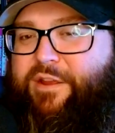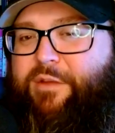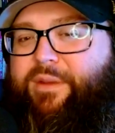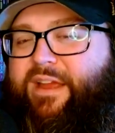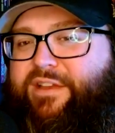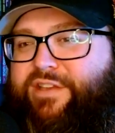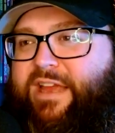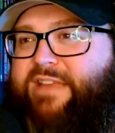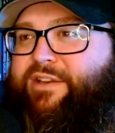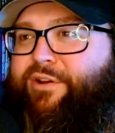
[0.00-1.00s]
But yeah, she
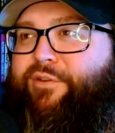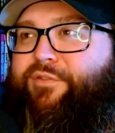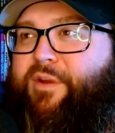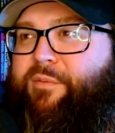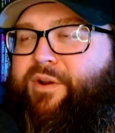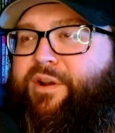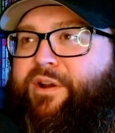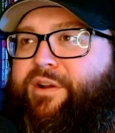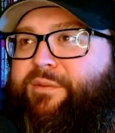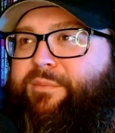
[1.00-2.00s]
hasn't heard from her